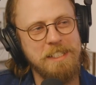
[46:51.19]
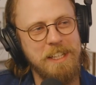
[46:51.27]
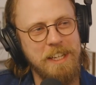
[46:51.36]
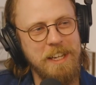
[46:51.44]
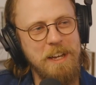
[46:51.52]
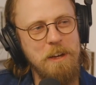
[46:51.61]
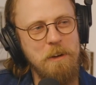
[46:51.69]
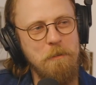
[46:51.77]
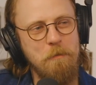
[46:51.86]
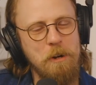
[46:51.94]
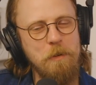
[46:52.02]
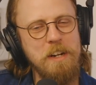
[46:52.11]
Like,
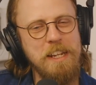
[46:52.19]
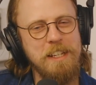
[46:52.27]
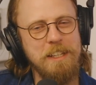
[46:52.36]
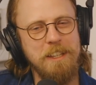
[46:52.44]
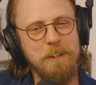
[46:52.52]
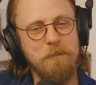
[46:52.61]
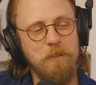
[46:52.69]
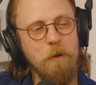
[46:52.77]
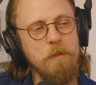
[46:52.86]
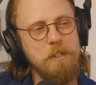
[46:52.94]
what do I need to look forward